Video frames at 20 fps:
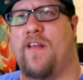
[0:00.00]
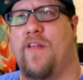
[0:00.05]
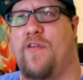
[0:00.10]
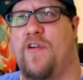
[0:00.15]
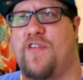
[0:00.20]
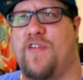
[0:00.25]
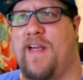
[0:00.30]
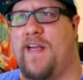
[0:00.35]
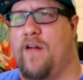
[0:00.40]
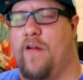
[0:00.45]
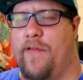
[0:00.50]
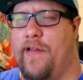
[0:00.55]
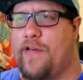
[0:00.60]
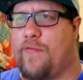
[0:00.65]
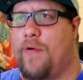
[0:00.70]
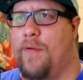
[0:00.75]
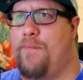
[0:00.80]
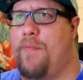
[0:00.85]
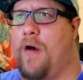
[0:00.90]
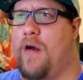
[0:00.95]
other Saiyan on this
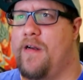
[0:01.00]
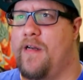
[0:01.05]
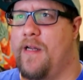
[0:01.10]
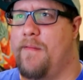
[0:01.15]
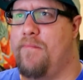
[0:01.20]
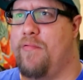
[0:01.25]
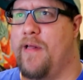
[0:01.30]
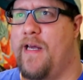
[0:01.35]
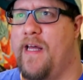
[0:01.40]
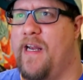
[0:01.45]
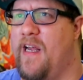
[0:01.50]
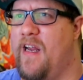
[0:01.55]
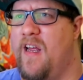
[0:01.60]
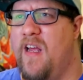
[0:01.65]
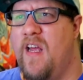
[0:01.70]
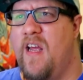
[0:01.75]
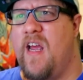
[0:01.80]
repugnant planet.